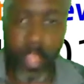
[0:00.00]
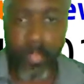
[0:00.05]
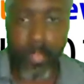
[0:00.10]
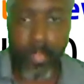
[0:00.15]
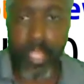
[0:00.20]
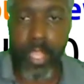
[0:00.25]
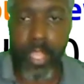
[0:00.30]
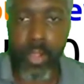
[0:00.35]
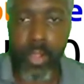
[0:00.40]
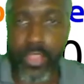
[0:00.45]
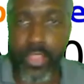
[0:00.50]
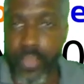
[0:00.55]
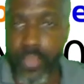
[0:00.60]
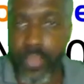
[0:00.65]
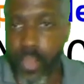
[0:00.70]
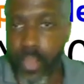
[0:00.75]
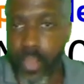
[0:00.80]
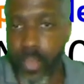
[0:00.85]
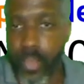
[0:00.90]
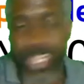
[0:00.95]
Bitcoin
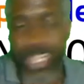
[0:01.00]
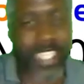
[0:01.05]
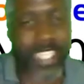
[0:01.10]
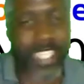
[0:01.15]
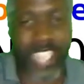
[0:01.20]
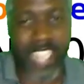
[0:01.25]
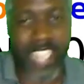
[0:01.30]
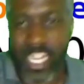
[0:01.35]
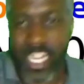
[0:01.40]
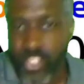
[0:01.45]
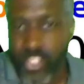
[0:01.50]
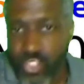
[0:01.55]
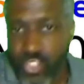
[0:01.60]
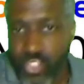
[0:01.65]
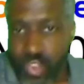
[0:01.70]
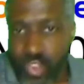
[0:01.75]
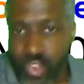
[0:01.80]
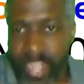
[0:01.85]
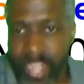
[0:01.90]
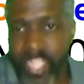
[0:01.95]
301 gets the actual
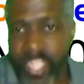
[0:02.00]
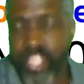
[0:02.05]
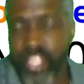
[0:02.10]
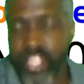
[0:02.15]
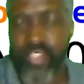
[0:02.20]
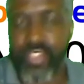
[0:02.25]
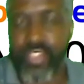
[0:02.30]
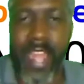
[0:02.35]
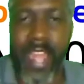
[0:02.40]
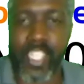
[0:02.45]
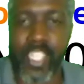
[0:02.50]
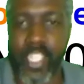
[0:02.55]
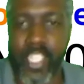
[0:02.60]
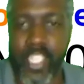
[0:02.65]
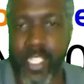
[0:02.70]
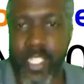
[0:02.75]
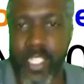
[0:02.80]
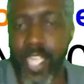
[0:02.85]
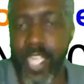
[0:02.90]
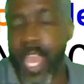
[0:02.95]
trading
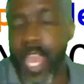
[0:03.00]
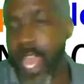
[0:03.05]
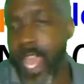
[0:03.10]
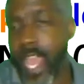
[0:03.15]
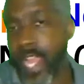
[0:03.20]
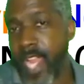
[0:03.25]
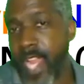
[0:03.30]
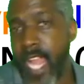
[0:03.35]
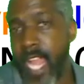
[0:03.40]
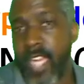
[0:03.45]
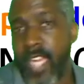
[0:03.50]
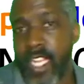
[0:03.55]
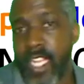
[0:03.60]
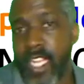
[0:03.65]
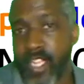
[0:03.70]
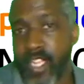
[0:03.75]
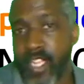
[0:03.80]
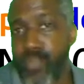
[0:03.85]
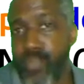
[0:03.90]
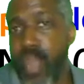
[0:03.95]
strategies and how to
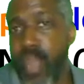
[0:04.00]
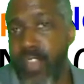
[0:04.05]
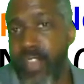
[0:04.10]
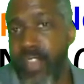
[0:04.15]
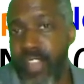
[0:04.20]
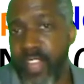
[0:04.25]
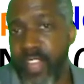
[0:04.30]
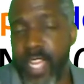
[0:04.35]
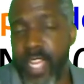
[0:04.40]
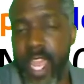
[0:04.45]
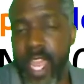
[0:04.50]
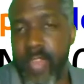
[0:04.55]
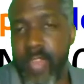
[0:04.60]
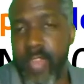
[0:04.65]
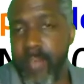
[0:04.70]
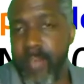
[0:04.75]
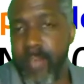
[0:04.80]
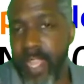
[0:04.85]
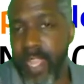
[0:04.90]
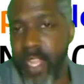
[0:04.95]
actually profit
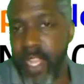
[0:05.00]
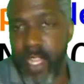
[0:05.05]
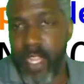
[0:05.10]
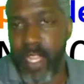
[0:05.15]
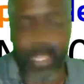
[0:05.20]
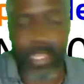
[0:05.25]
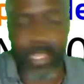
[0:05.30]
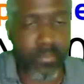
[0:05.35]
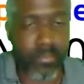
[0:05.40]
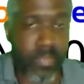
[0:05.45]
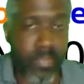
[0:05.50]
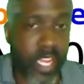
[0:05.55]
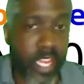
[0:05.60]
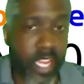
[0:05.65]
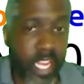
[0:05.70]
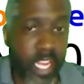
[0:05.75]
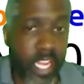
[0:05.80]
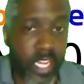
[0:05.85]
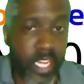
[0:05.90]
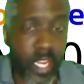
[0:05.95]
and make an
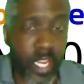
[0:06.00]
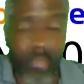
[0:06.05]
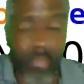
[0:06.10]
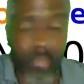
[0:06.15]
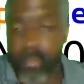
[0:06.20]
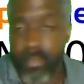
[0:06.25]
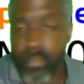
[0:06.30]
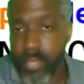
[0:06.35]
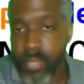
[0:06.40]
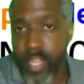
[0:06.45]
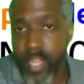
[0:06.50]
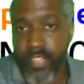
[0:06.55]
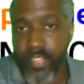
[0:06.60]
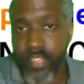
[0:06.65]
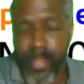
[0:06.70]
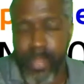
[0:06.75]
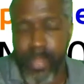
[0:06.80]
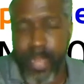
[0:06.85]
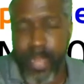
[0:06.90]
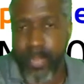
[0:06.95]
income, if
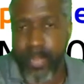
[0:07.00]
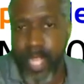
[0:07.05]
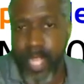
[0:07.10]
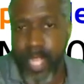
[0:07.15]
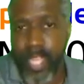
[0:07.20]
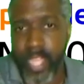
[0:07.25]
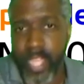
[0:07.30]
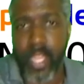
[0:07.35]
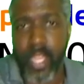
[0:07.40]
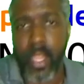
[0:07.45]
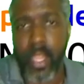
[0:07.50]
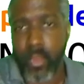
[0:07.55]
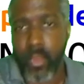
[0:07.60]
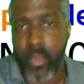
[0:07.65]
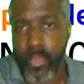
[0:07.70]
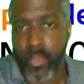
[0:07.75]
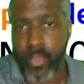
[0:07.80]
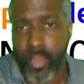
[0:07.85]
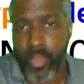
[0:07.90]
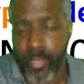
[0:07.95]
somebody would like,
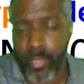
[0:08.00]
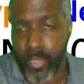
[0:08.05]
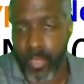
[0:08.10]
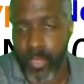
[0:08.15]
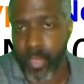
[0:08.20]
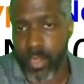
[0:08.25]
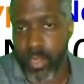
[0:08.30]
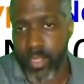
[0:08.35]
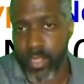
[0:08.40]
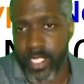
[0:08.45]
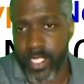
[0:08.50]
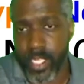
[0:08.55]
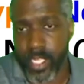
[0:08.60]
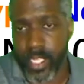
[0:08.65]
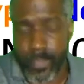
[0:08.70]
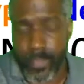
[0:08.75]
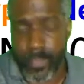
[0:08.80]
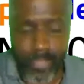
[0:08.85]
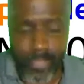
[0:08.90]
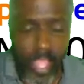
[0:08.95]
with cryptocurrency.
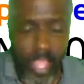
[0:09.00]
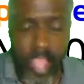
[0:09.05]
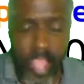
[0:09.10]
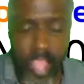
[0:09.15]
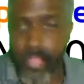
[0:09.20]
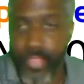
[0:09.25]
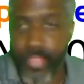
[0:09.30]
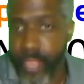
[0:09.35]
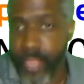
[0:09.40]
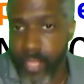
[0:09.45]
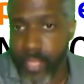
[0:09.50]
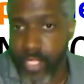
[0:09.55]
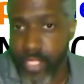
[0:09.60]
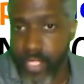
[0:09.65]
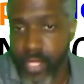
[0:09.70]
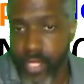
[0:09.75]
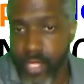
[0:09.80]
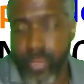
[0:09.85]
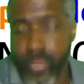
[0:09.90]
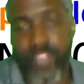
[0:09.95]
And
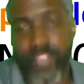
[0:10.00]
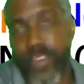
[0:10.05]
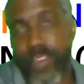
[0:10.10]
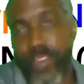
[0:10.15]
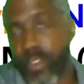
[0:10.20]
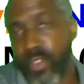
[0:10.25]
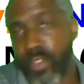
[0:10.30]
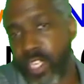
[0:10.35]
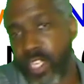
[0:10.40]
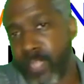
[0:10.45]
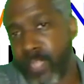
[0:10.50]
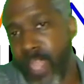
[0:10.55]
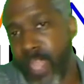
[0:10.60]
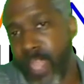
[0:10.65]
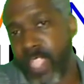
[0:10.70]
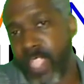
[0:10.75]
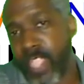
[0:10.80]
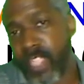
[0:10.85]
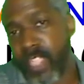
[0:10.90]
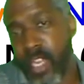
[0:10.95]
302, which further
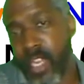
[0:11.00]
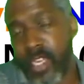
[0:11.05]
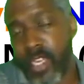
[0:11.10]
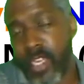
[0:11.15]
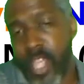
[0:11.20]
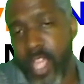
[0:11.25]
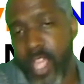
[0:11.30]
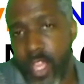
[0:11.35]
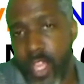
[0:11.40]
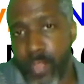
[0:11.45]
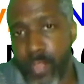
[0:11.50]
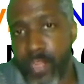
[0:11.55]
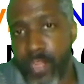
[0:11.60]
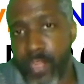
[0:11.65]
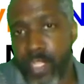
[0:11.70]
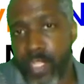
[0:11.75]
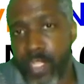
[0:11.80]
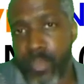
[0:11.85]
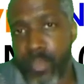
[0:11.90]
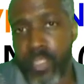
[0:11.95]
expands on the
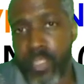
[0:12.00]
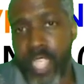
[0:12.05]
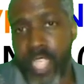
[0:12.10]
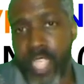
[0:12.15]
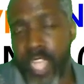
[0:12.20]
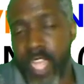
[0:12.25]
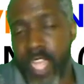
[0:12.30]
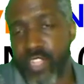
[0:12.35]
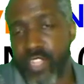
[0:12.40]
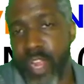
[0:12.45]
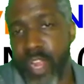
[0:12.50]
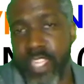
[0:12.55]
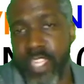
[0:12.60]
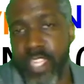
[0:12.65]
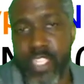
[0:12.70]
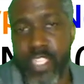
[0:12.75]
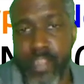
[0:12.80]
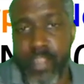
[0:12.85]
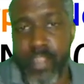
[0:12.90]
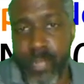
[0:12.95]
principles and
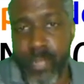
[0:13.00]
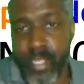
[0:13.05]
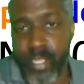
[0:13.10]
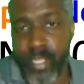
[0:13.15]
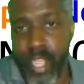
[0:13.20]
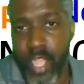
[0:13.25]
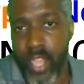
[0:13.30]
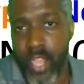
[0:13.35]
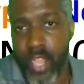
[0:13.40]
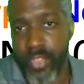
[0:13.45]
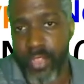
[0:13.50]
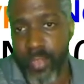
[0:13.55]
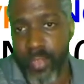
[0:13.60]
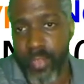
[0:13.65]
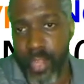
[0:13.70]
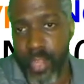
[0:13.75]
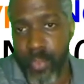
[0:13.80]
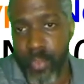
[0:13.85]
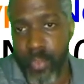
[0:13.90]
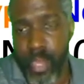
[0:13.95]
strategies that are built on
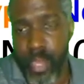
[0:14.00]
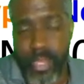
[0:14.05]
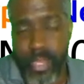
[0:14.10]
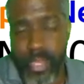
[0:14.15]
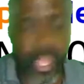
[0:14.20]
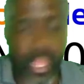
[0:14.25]
301.